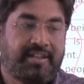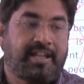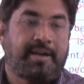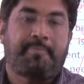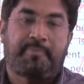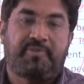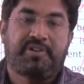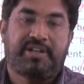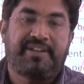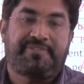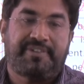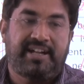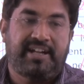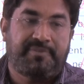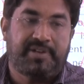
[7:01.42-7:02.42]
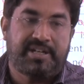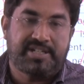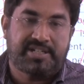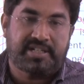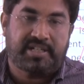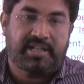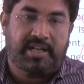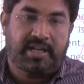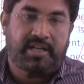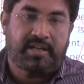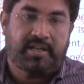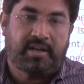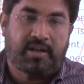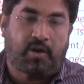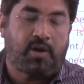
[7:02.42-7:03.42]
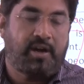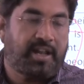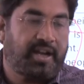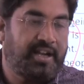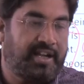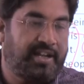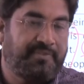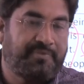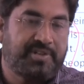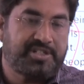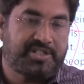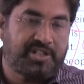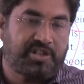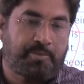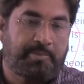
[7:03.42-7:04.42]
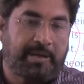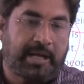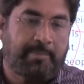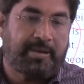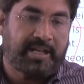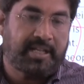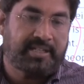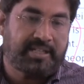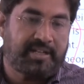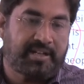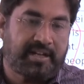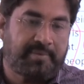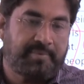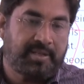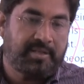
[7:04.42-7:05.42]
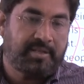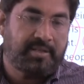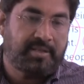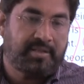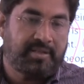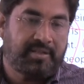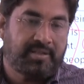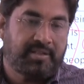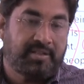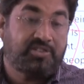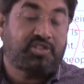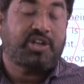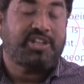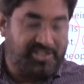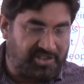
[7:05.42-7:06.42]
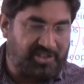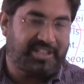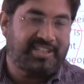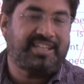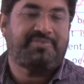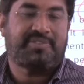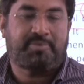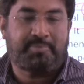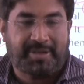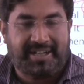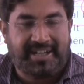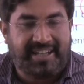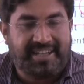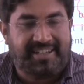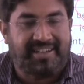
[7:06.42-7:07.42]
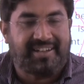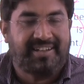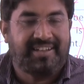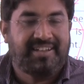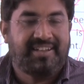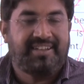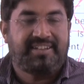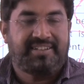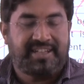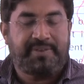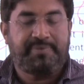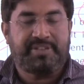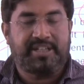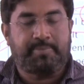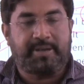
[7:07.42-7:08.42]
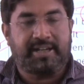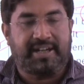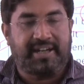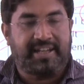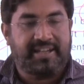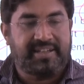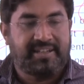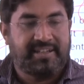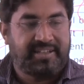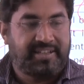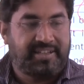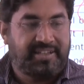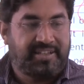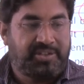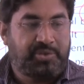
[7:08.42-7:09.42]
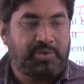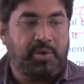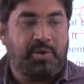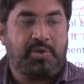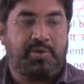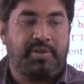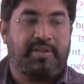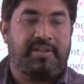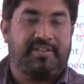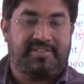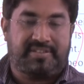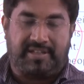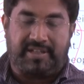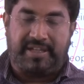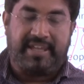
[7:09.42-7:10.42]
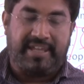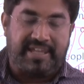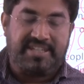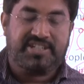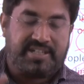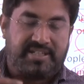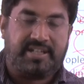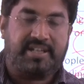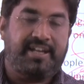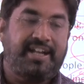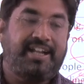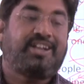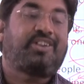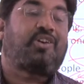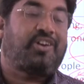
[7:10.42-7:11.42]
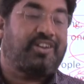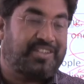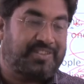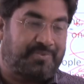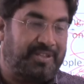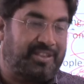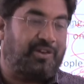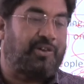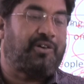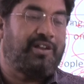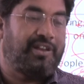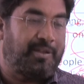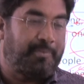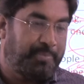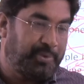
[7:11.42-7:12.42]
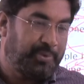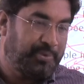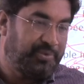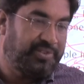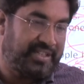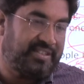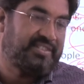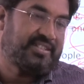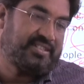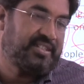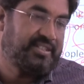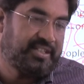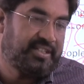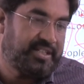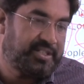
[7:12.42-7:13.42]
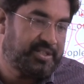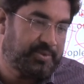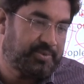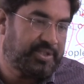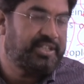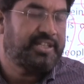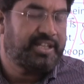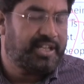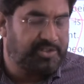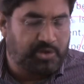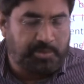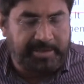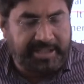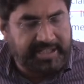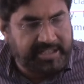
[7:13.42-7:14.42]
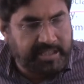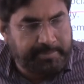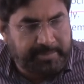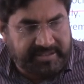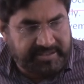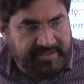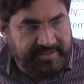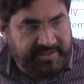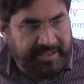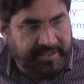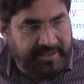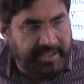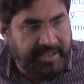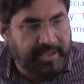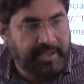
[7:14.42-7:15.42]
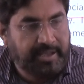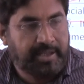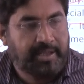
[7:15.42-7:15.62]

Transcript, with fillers: a different version, an alternative version of Mahabharat and Ramayana. Sorry, Devdutt Pattanaik. Haan. Devdutt Pattanaik. So he generally talks with all abuse and such other issues, and there are so many other persons like that.